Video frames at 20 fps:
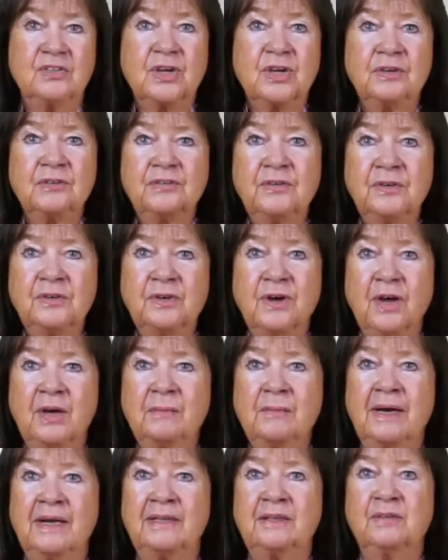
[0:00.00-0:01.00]
John von
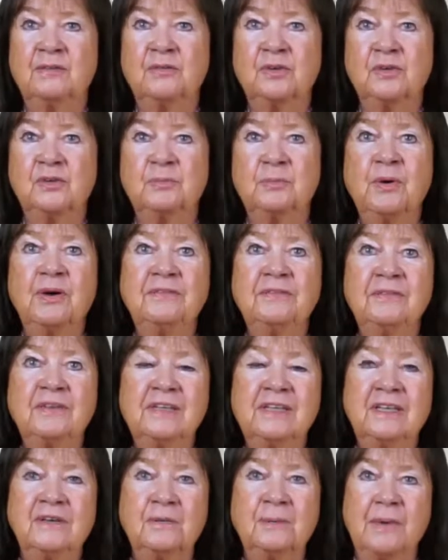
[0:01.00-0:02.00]
Neumann was
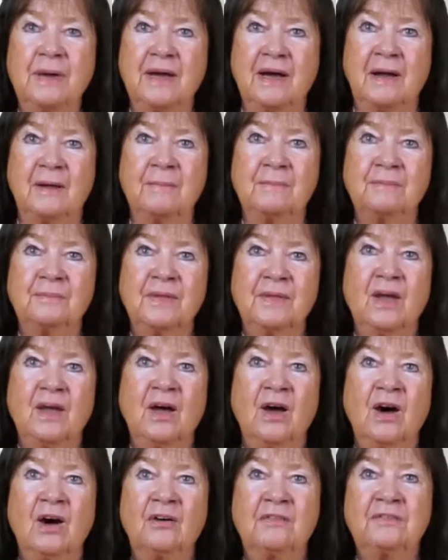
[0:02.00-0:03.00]
perfectly aware
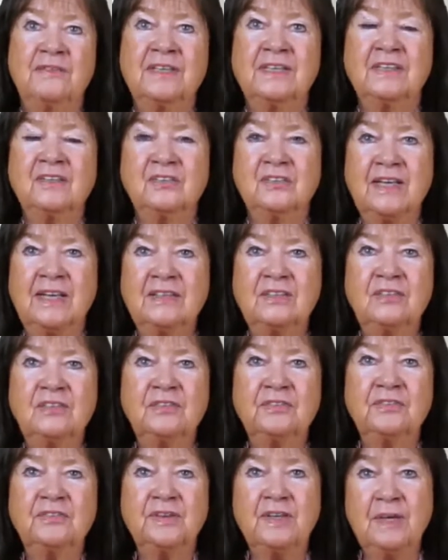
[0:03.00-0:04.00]
of the
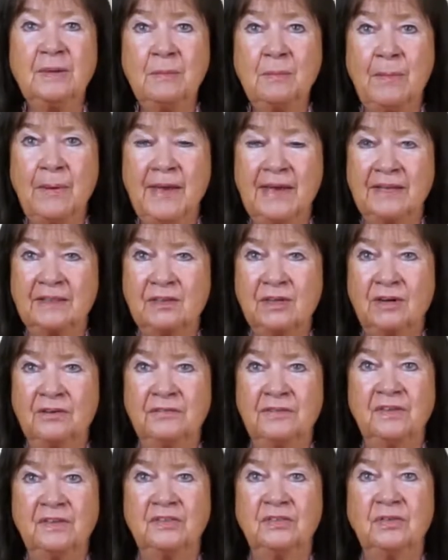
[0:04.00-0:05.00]
extensive impact
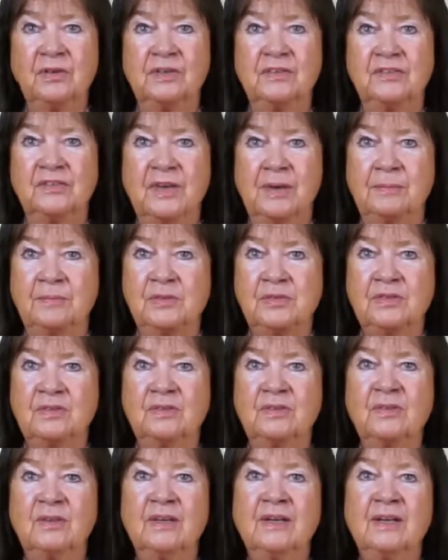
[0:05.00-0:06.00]
of his
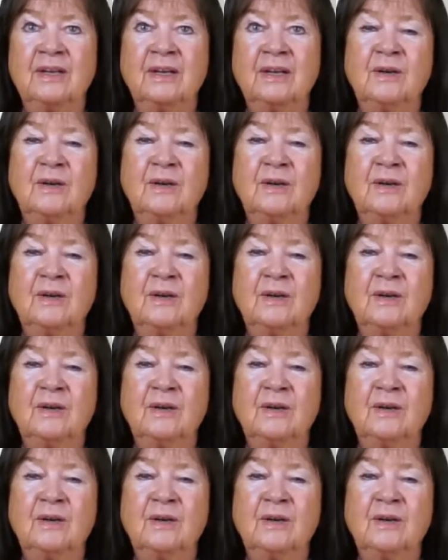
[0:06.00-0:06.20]
conceptions